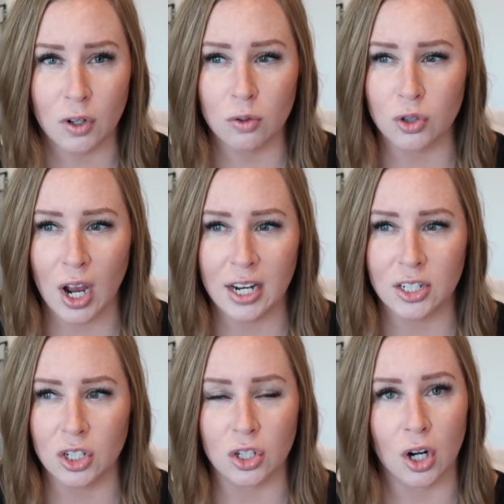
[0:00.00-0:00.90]
Don't try
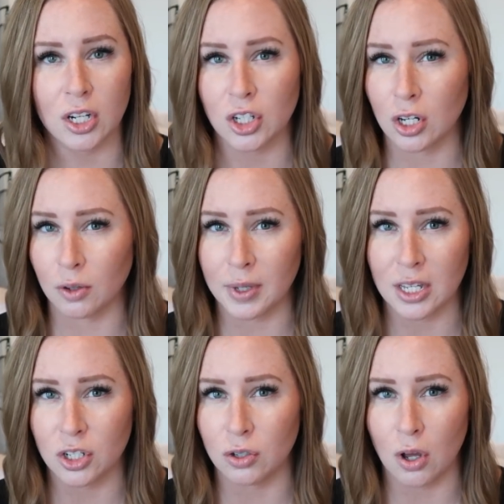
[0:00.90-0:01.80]
to just start a channel
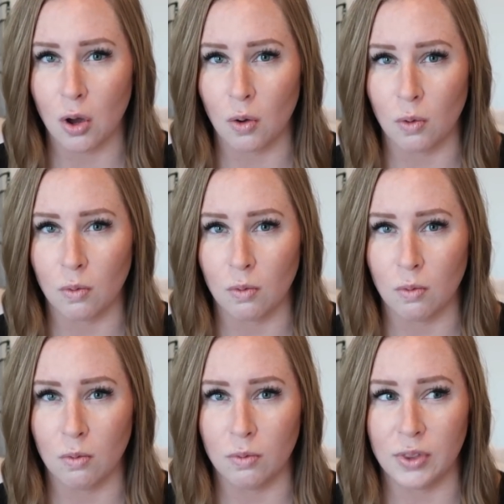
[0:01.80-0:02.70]
because you know
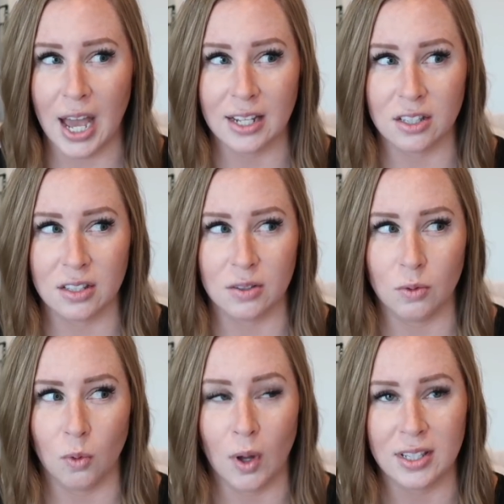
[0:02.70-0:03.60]
that's
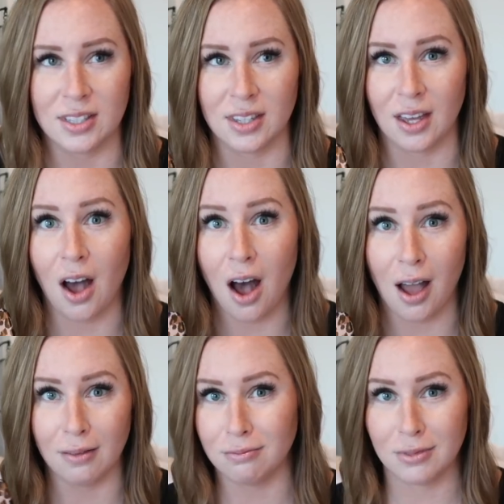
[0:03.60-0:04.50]
what's the
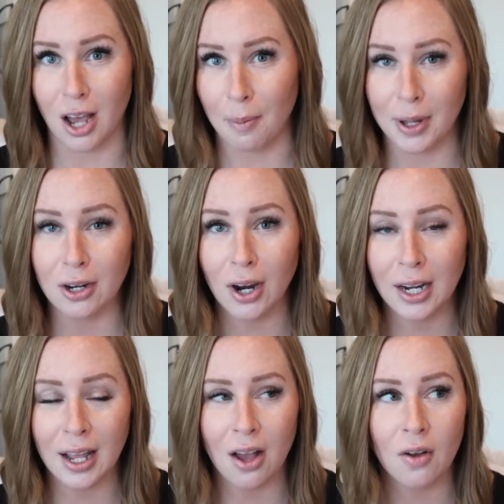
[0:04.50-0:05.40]
hot topic
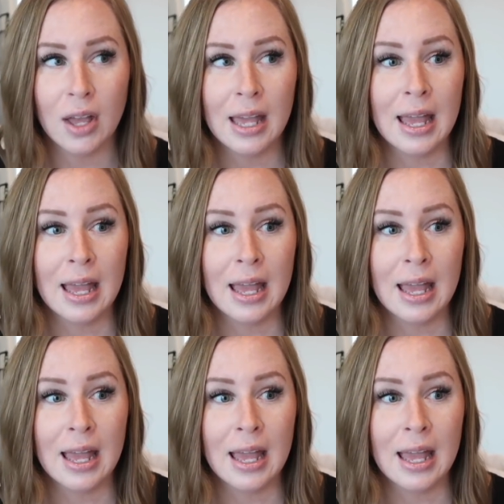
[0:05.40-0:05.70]
right now,